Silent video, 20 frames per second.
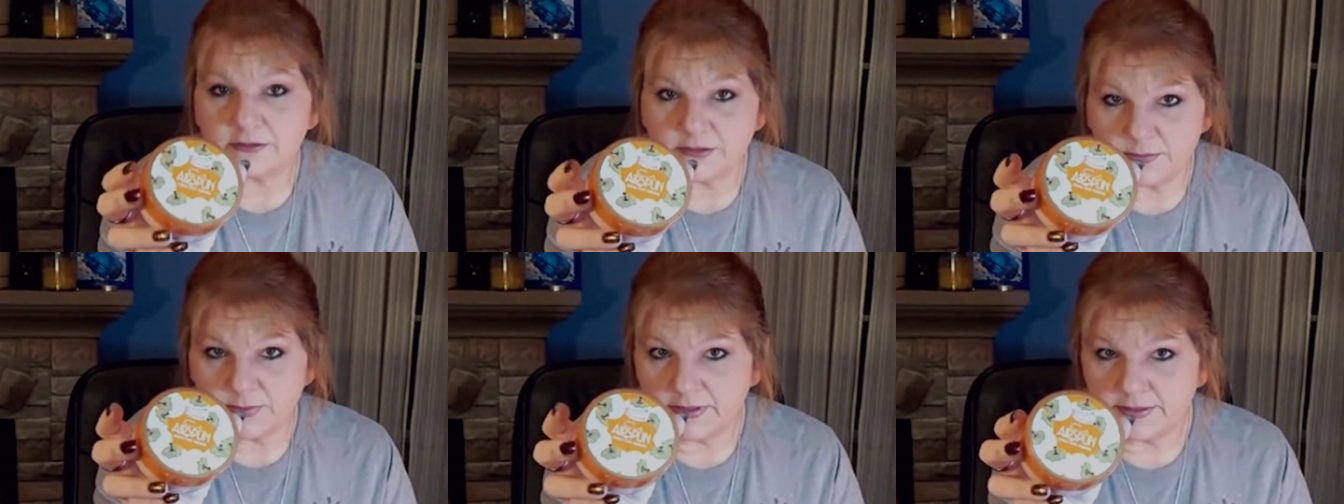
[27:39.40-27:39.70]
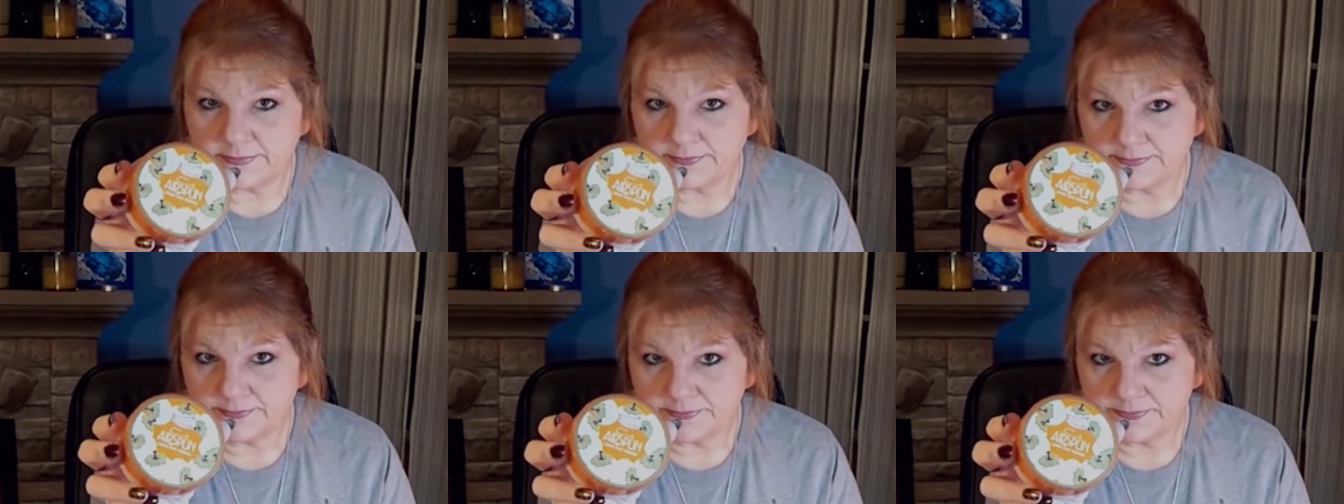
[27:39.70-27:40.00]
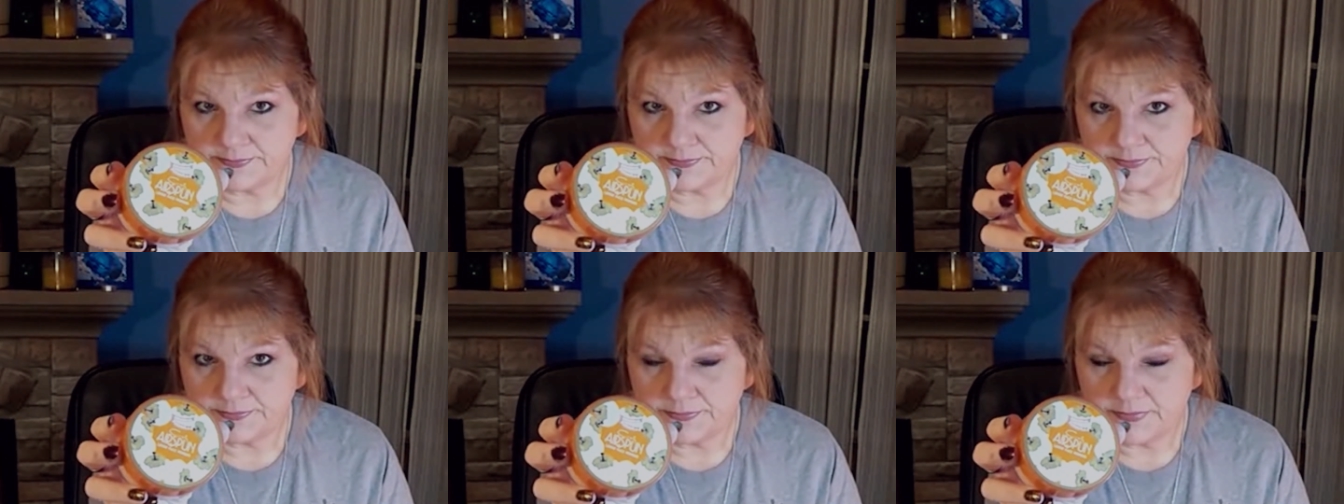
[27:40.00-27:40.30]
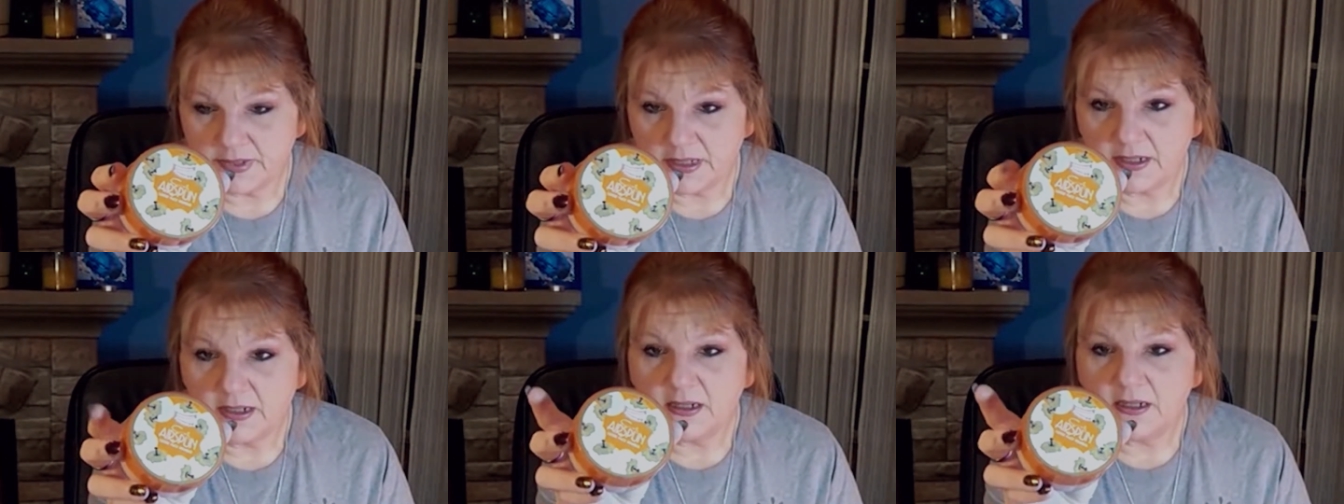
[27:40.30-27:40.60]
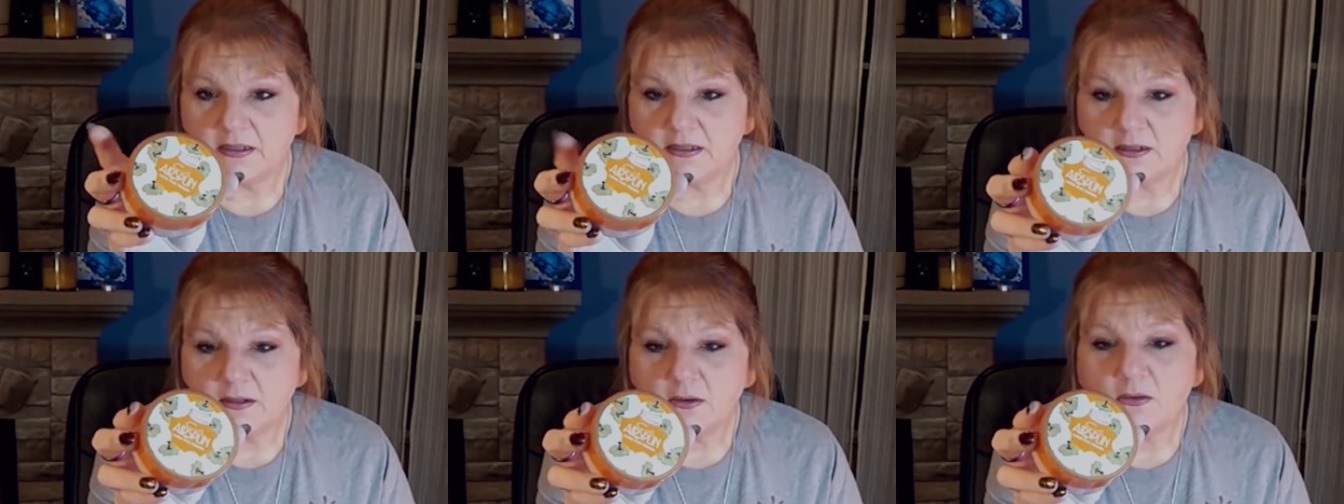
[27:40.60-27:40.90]
The only thing about
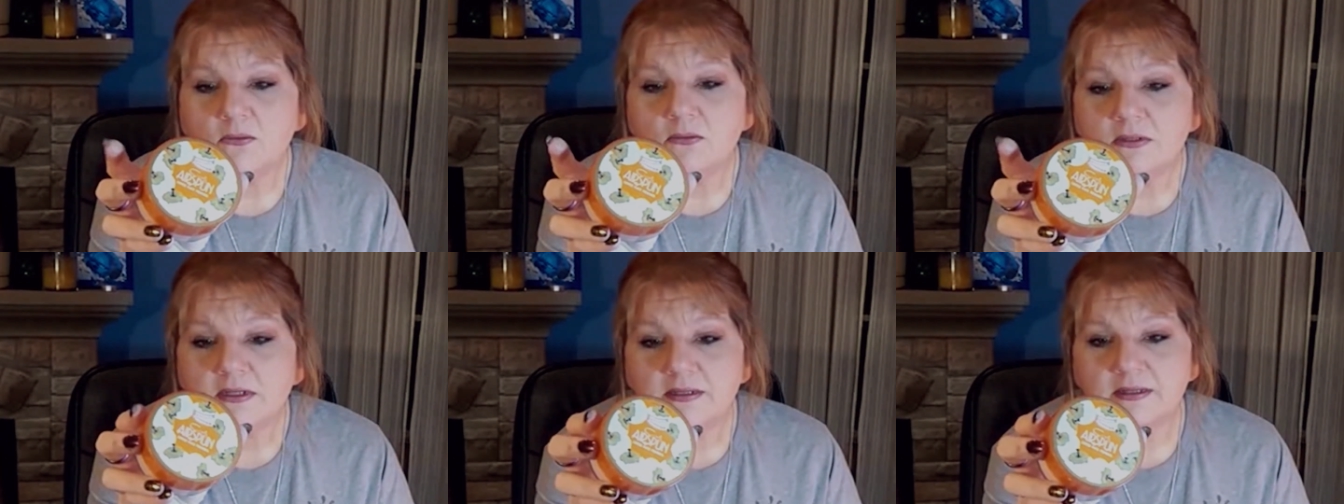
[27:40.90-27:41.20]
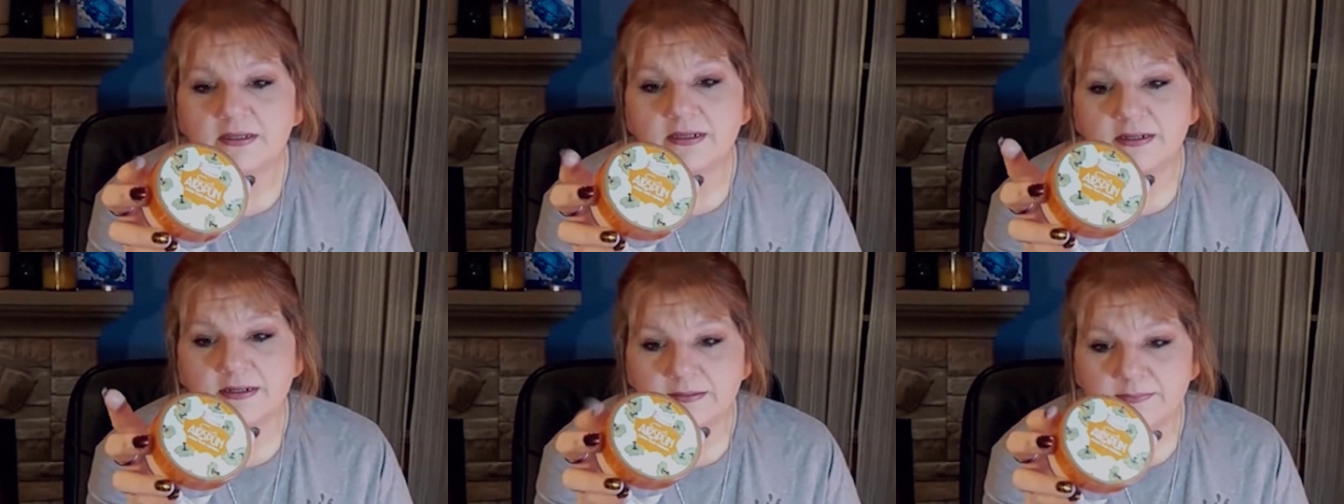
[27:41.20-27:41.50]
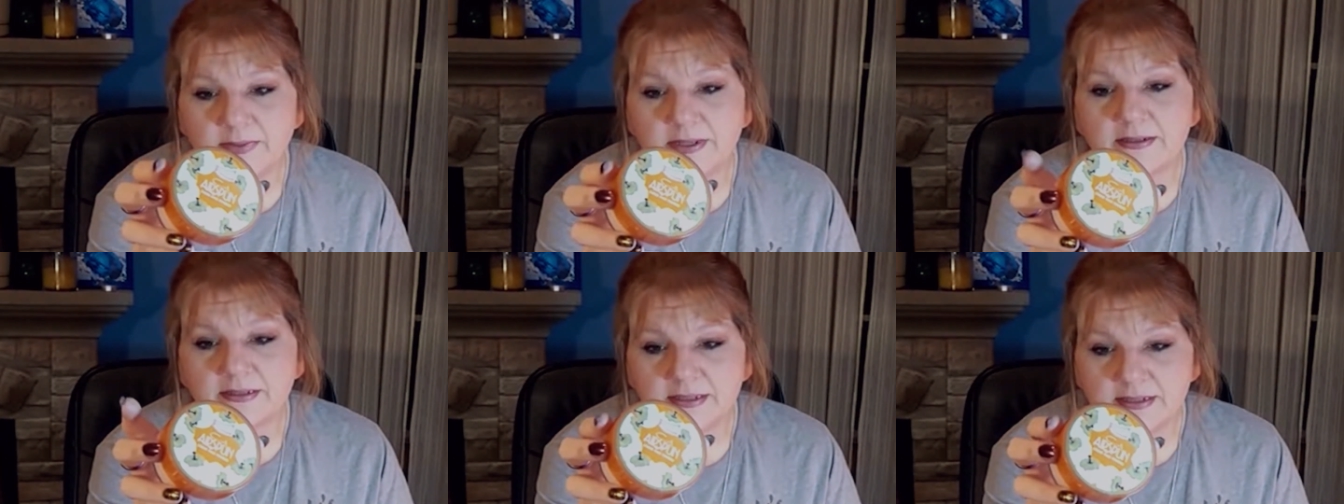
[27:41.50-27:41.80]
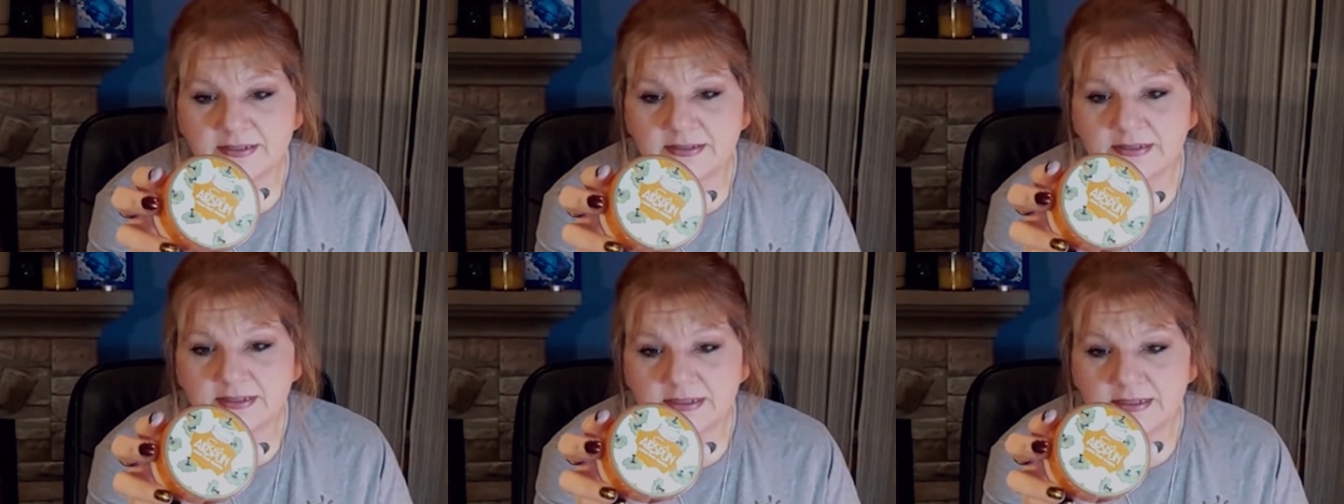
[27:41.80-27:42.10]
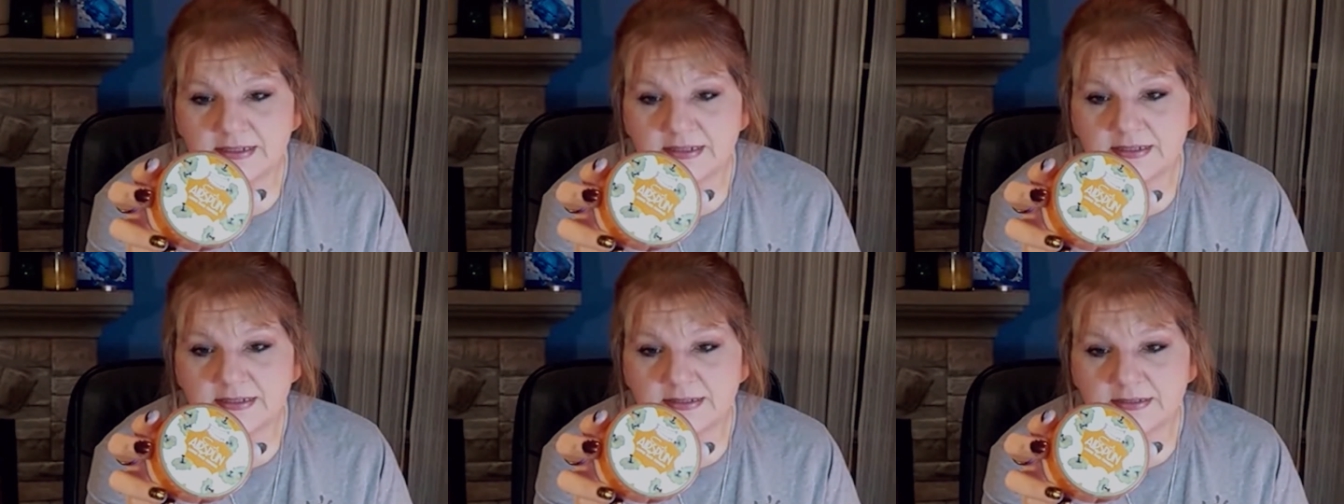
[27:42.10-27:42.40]
this is it does smell like your
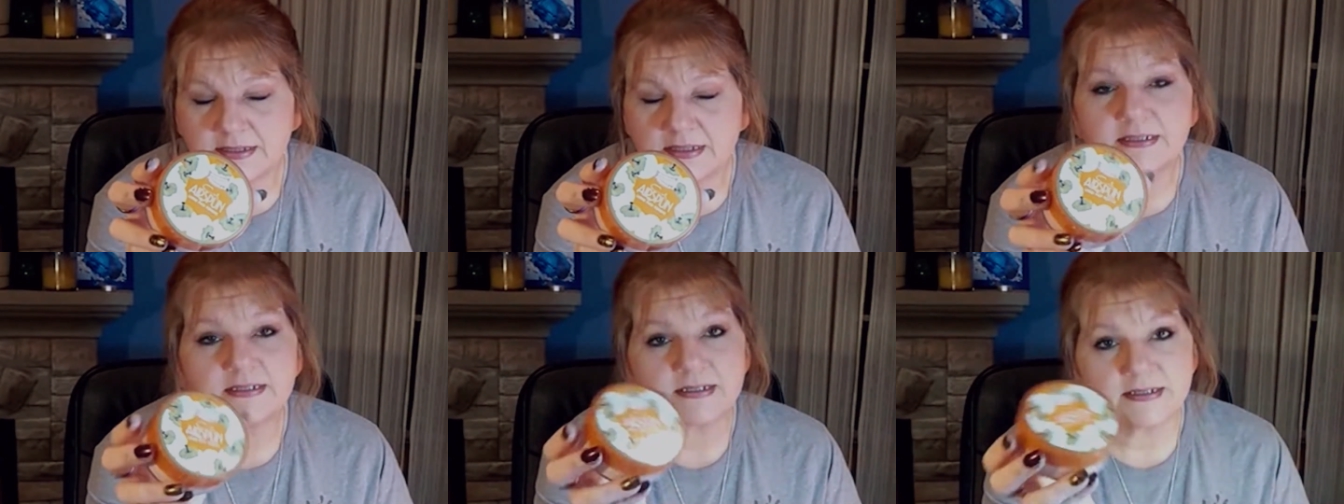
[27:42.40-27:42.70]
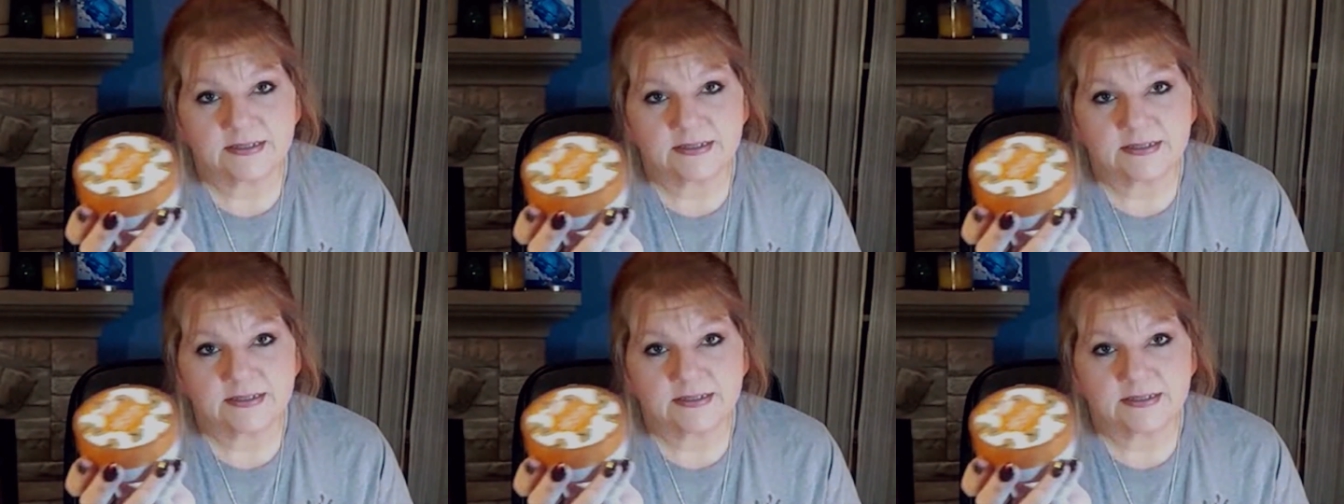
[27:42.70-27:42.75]
grandma.